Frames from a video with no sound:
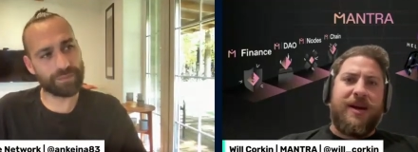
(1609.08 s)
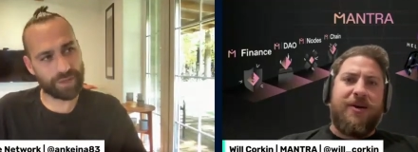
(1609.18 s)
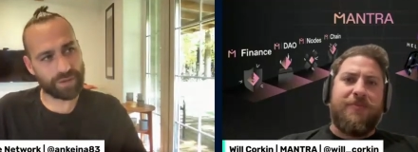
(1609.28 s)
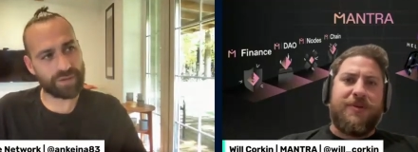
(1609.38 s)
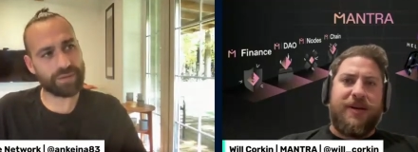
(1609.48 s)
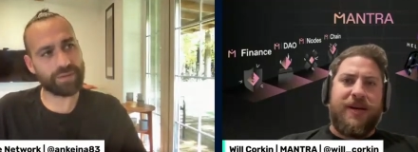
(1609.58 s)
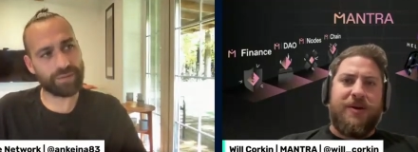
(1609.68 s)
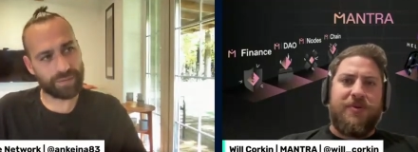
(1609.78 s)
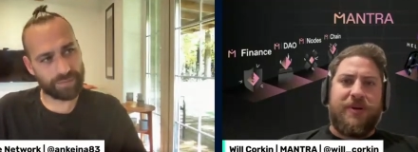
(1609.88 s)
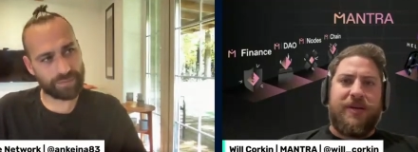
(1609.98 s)
Speaker 1: kind of help to
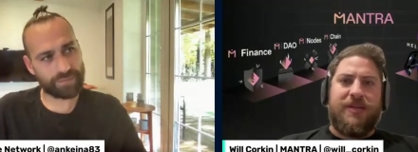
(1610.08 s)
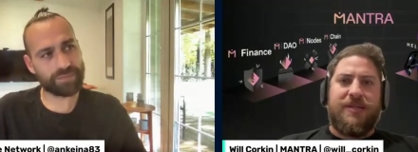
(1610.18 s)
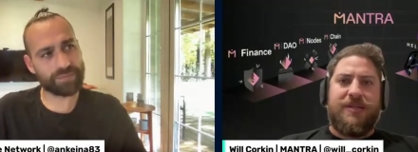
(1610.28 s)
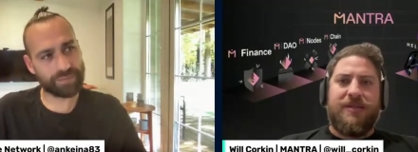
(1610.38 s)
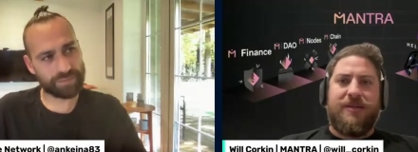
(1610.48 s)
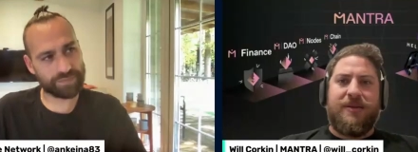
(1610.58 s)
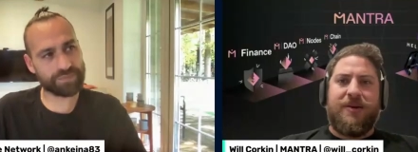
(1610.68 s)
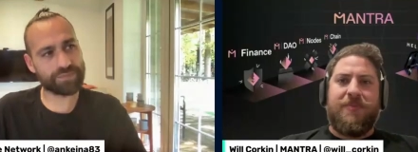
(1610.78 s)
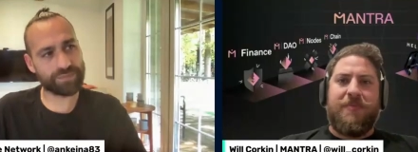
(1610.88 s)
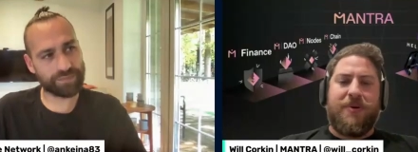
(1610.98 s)
increase, you
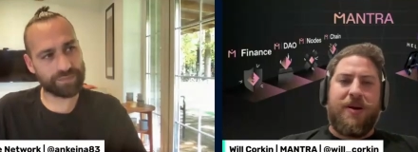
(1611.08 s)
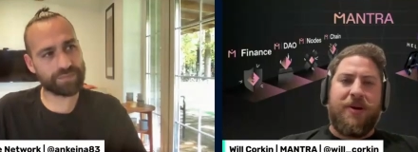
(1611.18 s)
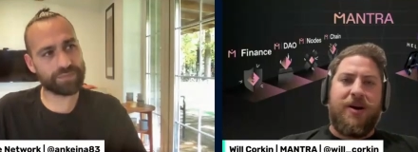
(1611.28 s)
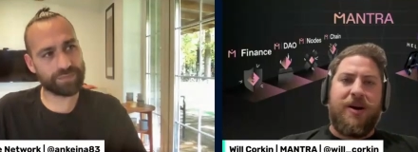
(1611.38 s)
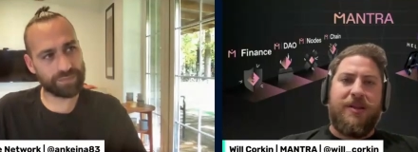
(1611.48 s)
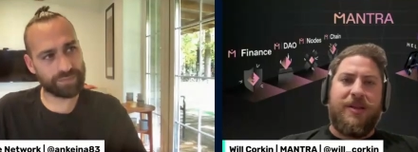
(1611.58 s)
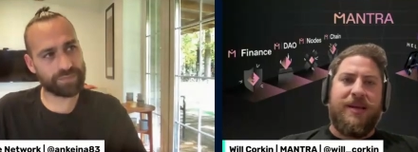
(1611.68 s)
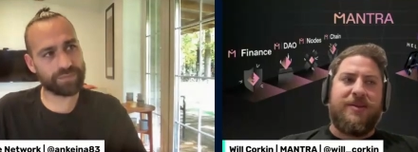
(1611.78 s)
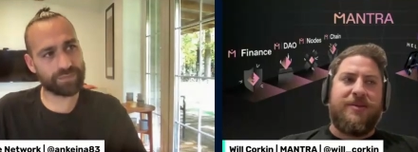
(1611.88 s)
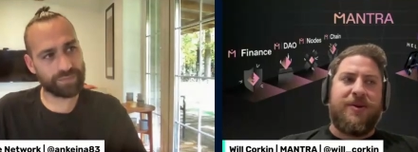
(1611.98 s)
know, people coming on
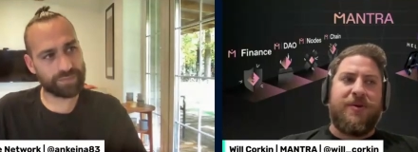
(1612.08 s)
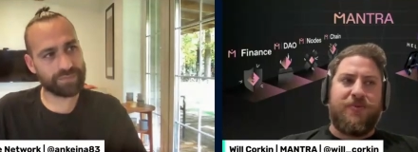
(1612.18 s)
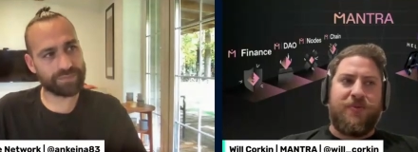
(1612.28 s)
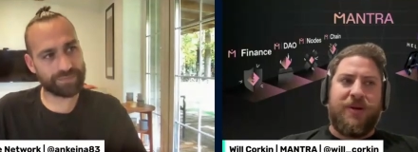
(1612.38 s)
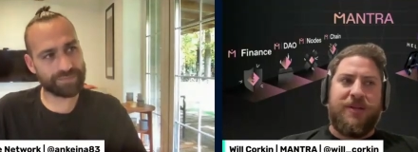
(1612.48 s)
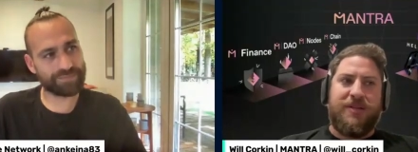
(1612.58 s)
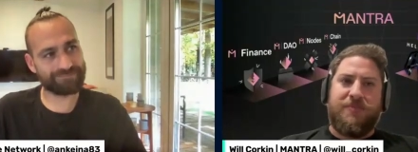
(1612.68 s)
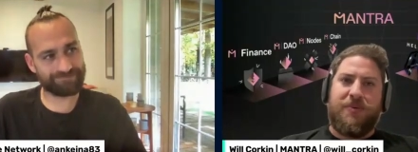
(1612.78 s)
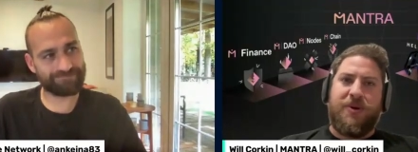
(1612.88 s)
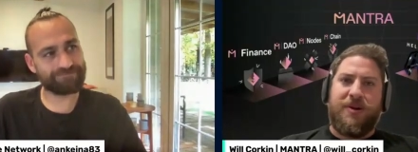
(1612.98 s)
that don't really
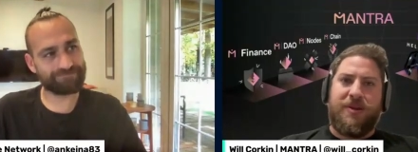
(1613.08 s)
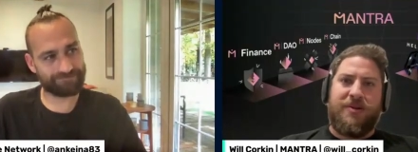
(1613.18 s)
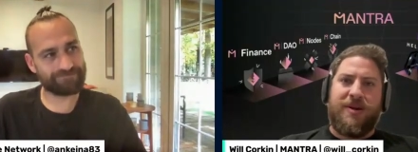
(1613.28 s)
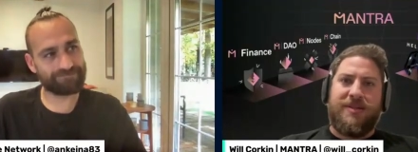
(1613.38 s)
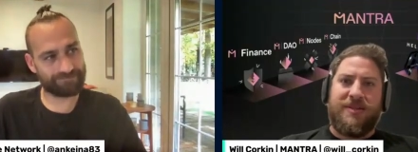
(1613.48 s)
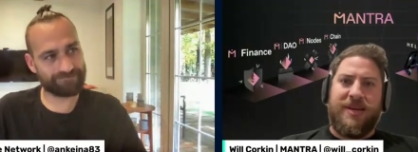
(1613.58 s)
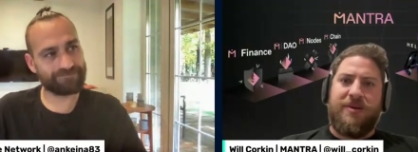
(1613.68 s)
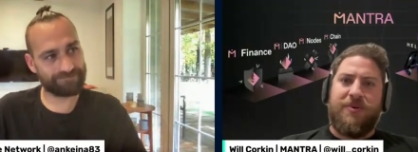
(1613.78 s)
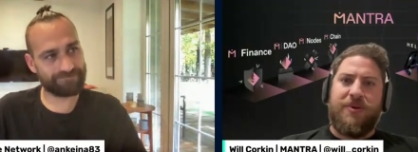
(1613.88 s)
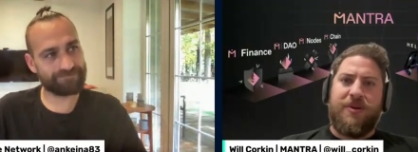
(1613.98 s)
support and they're not
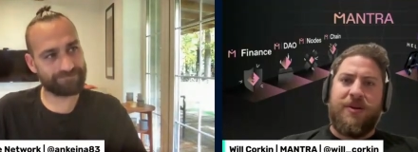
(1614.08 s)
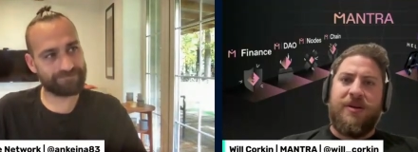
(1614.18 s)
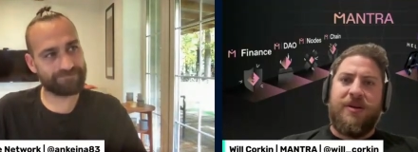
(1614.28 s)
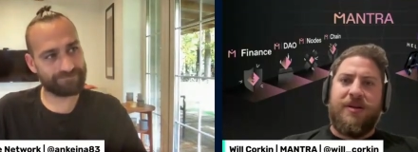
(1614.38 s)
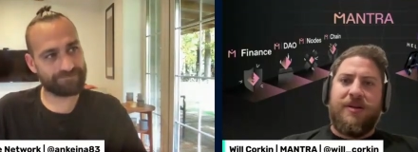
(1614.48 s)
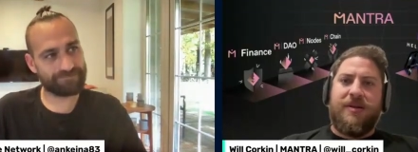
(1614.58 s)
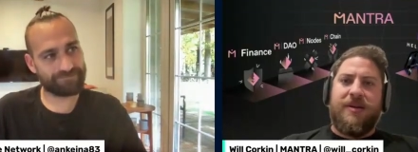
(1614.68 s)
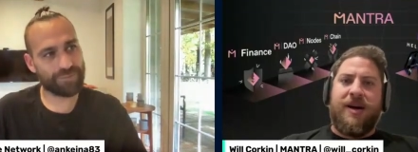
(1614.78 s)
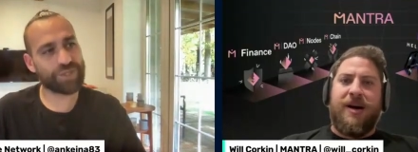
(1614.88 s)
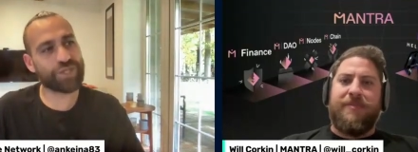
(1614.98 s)
sustainable.
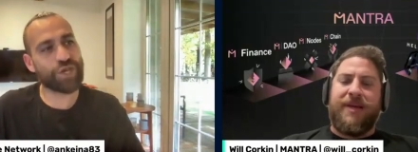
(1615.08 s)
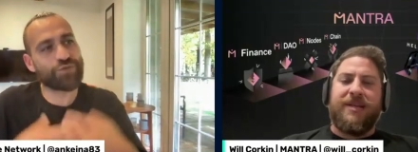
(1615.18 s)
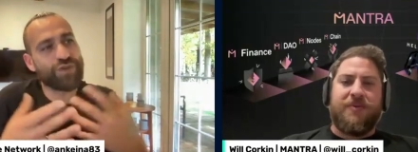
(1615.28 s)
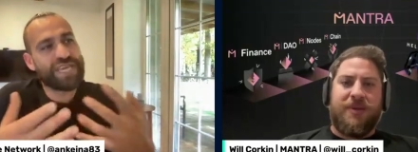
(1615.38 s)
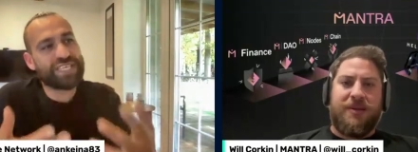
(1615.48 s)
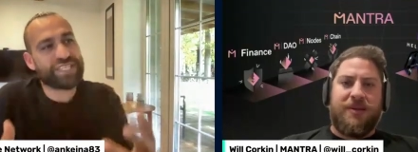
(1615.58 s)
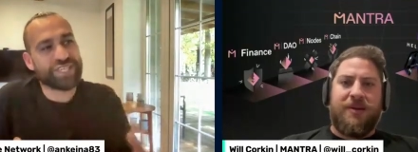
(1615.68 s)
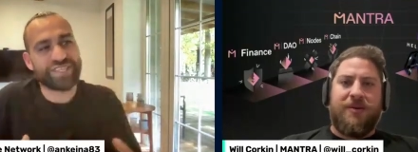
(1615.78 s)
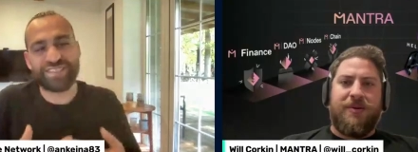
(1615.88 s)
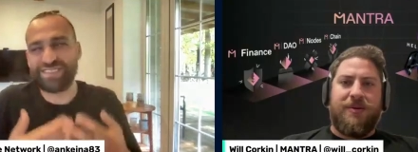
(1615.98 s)
Speaker 2: Well, there's, um, no that's reason,
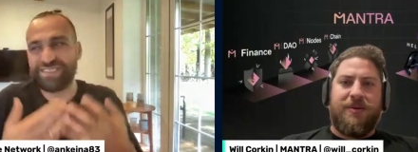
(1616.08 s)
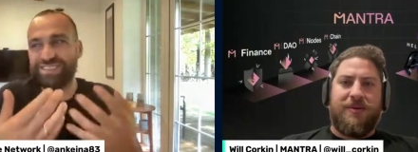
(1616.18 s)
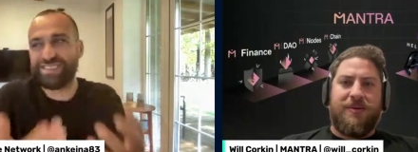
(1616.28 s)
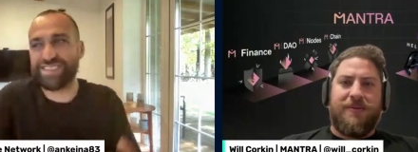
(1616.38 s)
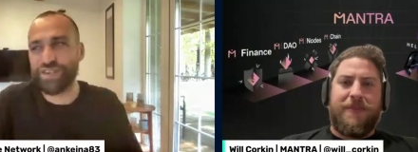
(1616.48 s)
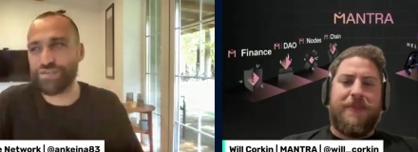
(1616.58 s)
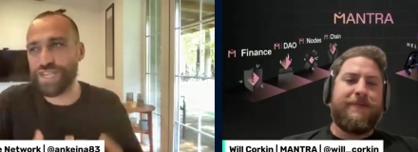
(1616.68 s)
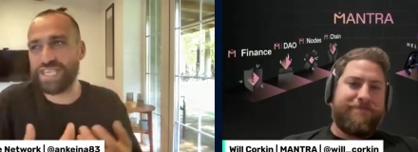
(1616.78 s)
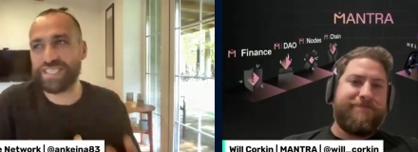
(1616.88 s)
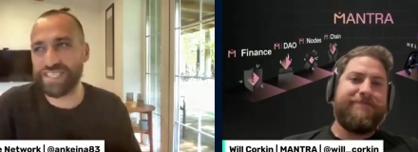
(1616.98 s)
you know, there's no
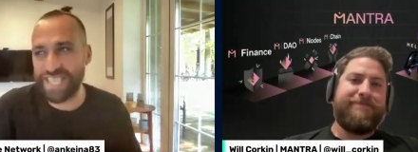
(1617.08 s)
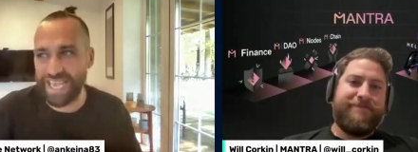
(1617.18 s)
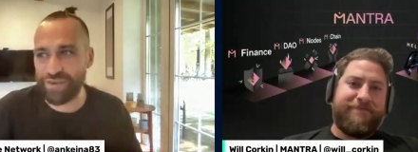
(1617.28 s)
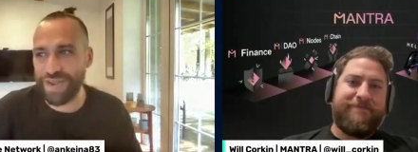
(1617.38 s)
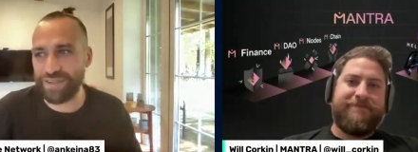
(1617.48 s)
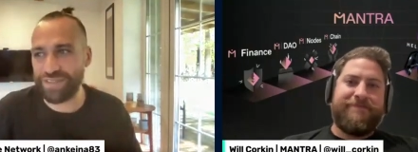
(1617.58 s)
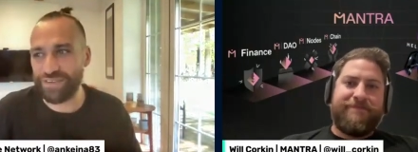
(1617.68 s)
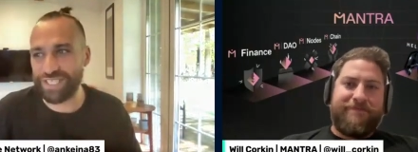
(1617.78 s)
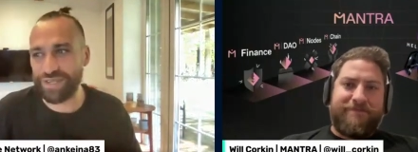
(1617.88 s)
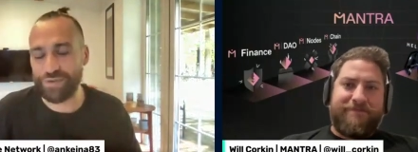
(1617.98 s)
reason to hang around
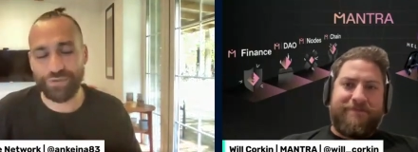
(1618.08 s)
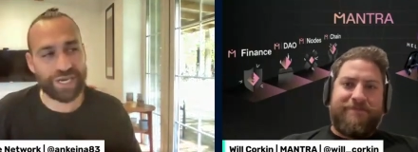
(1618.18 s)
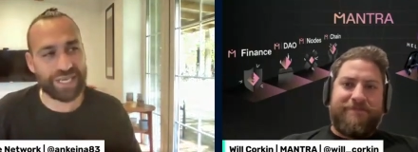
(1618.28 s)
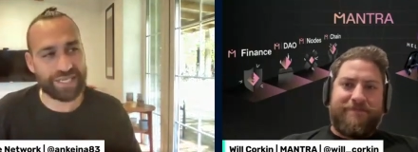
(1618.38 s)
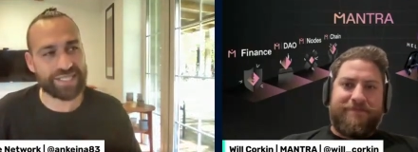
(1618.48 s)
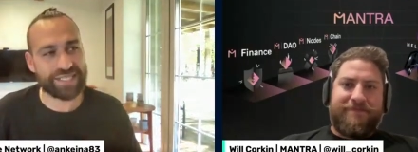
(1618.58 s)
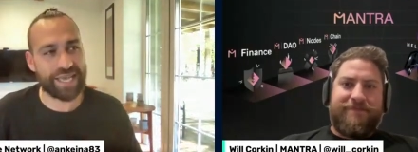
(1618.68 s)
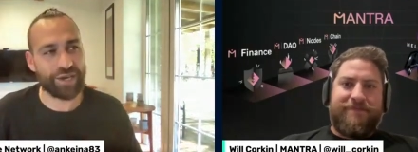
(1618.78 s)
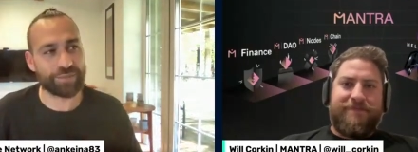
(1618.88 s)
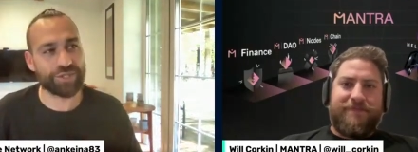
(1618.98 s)
there, is there? It really is
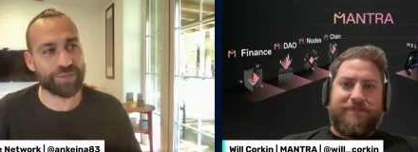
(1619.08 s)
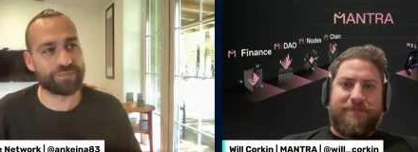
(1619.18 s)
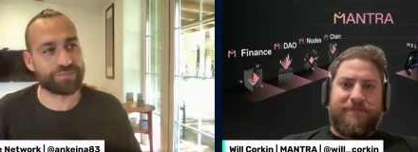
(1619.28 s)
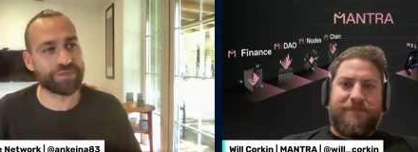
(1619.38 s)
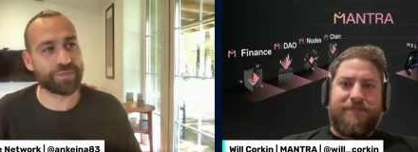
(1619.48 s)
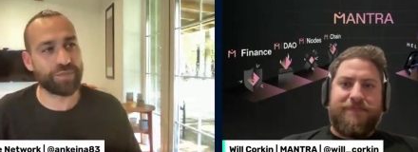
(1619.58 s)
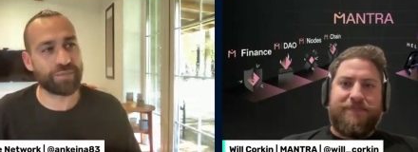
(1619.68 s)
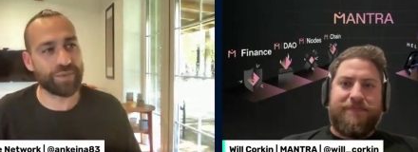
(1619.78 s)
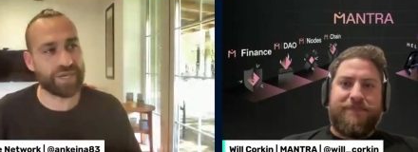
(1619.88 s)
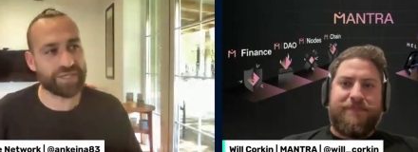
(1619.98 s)
set up to, to
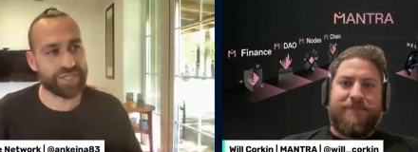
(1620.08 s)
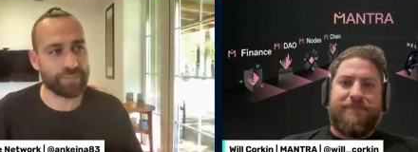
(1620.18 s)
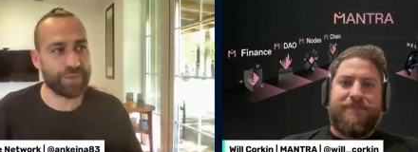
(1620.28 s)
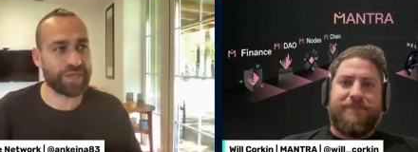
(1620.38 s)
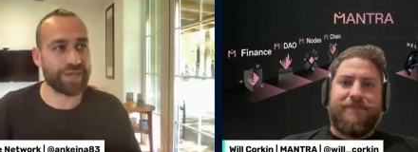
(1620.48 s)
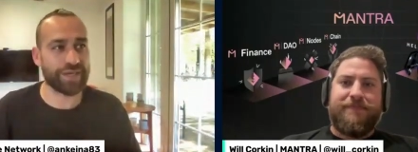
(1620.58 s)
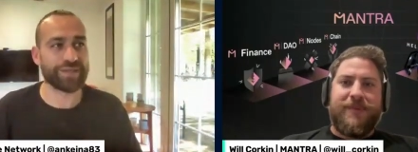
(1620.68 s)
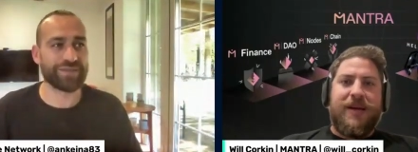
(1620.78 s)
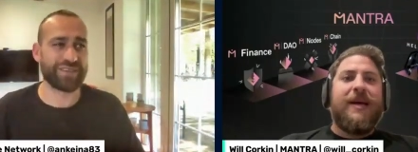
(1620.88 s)
pump it and dump it. Like,